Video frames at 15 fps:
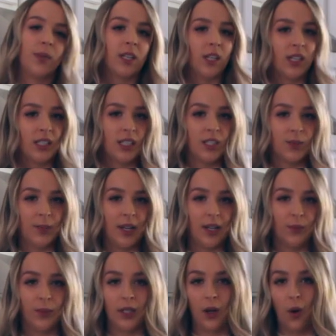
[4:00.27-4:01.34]
because it's
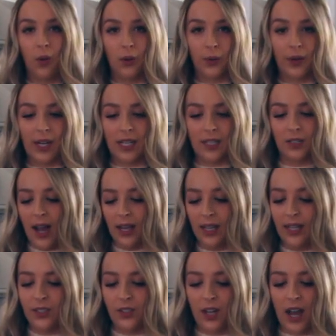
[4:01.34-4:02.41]
made with whole grains. I
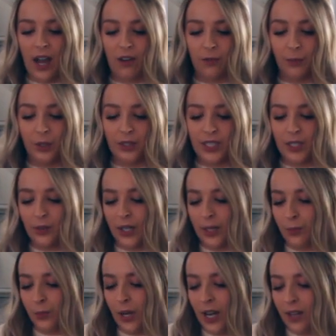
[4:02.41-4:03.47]
like to have multi-grain
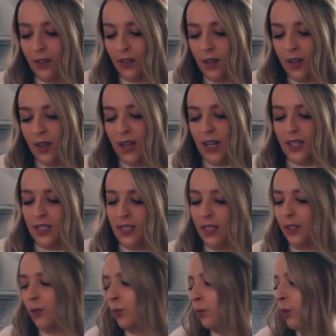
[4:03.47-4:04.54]
bread
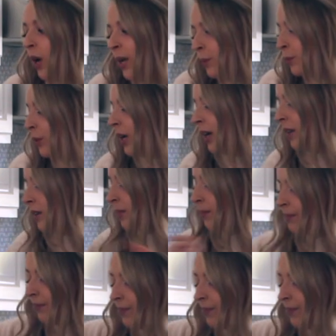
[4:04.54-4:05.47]
instead of white bread.